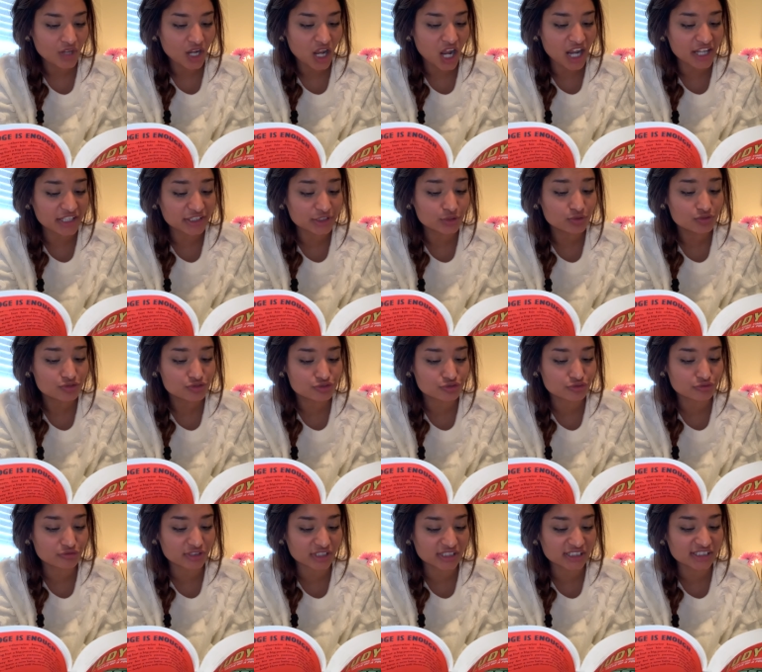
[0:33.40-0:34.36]
I used
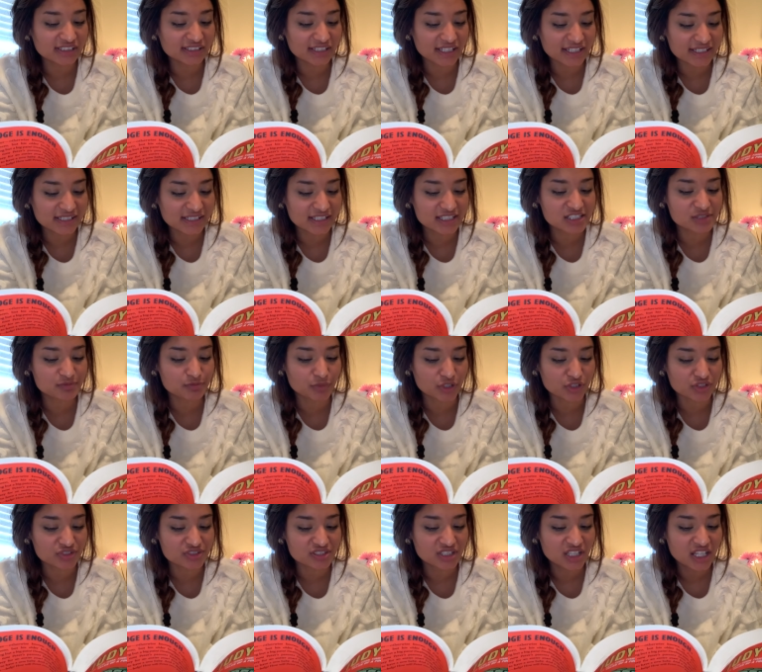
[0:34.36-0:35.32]
to really like his
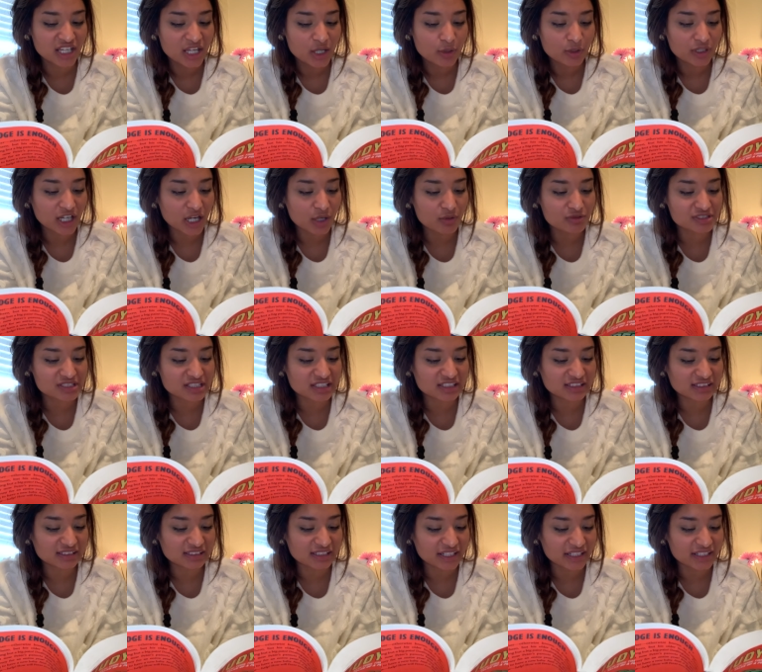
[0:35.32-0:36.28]
books. When I was a
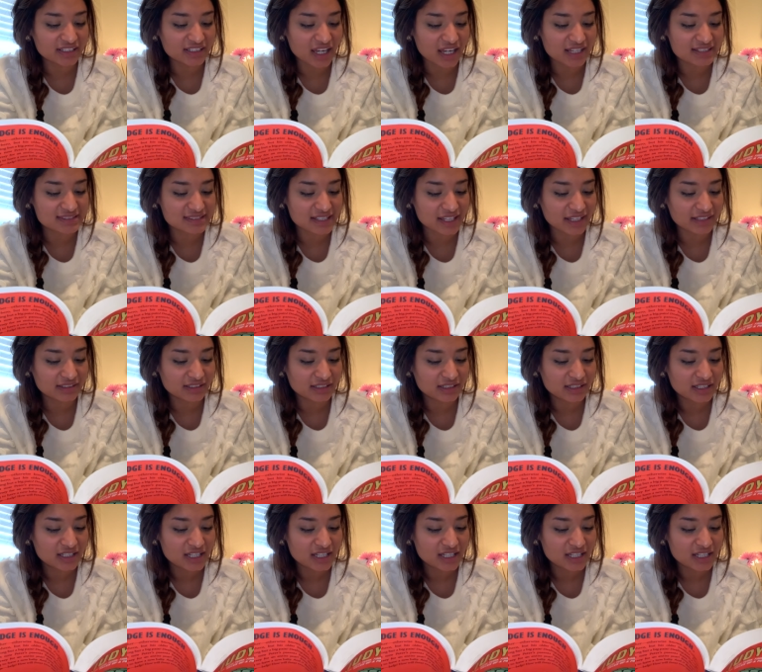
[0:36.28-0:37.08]
little kid, I said.